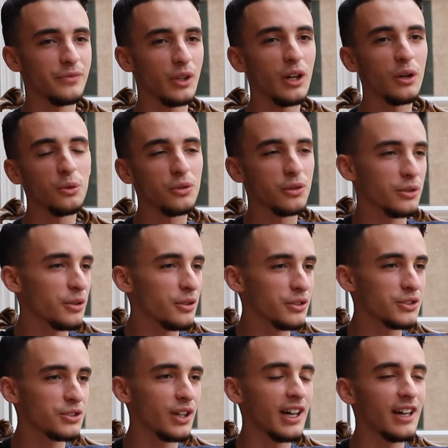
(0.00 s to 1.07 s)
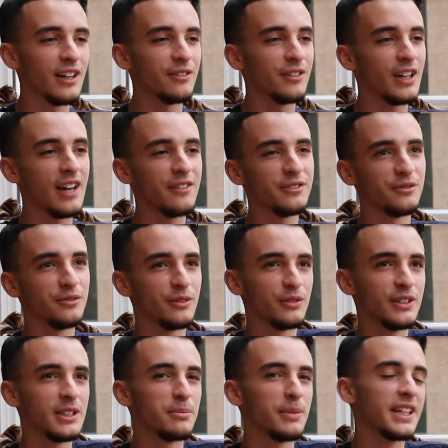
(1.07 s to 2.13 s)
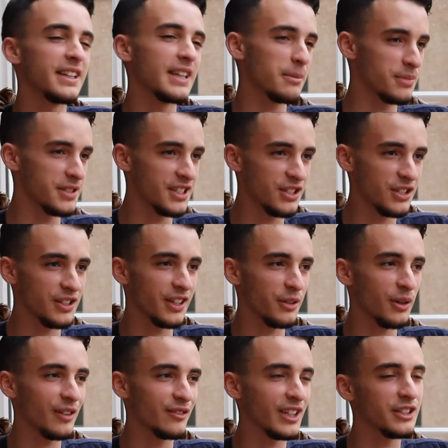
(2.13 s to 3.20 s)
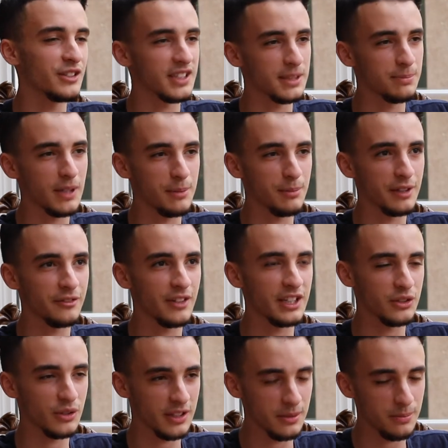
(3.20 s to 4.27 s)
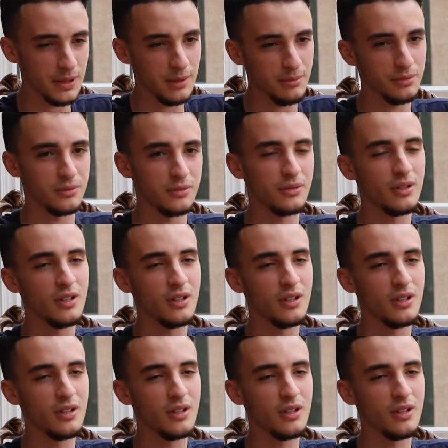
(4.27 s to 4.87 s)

Orthodox, so I haven't really been in that position that where I've had to explain my faith to other people.